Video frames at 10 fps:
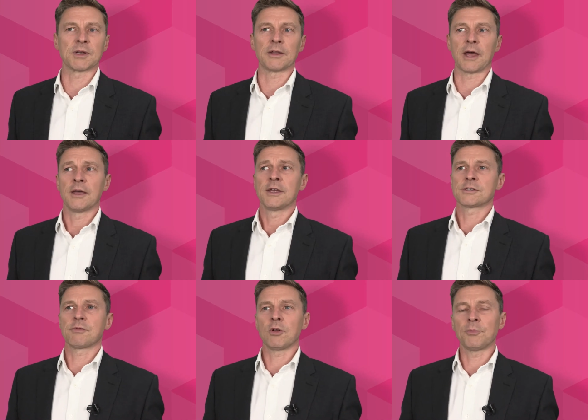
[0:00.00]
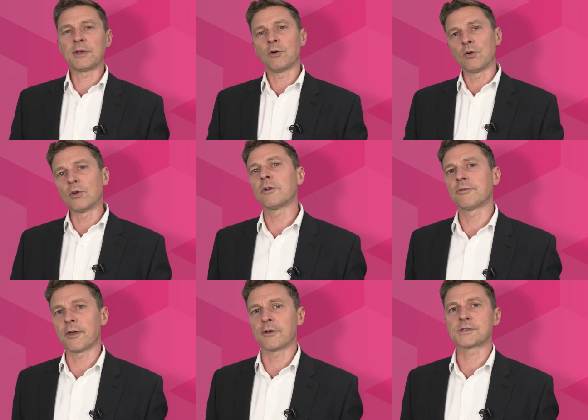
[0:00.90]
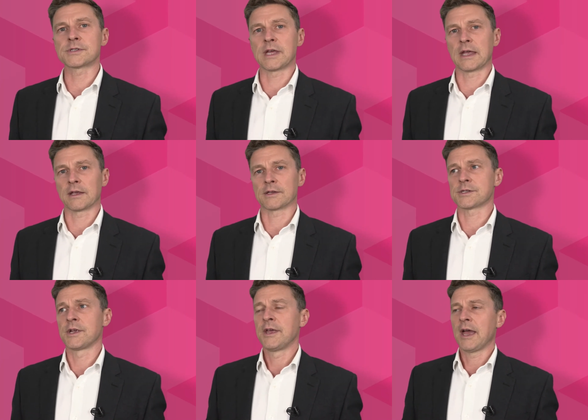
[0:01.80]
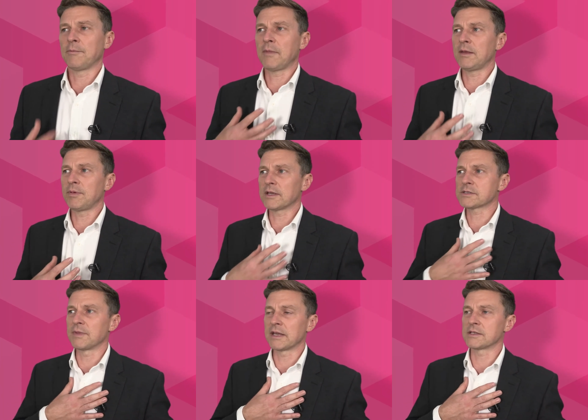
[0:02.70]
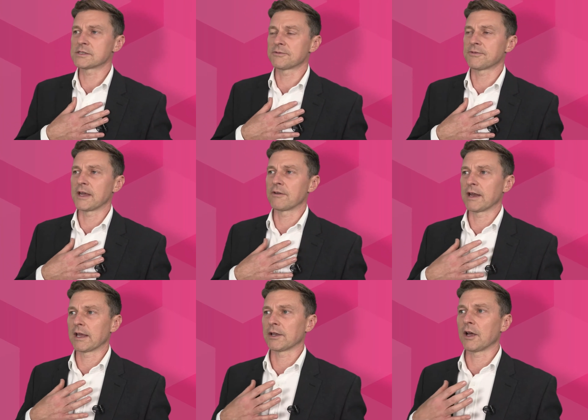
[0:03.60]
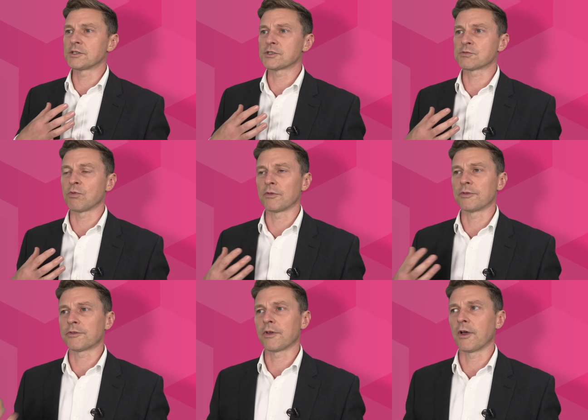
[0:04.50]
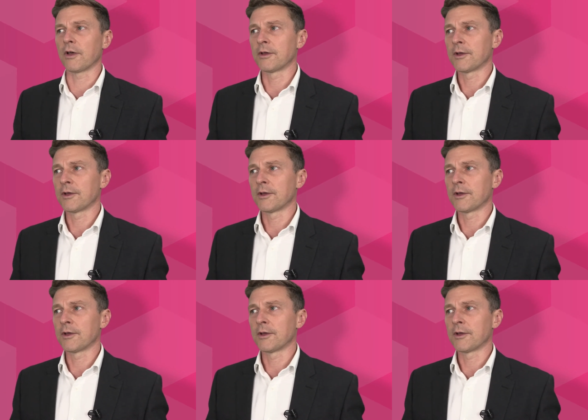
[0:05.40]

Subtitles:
like that? So it'll be all of those things. And maybe it's me interfering and I just want to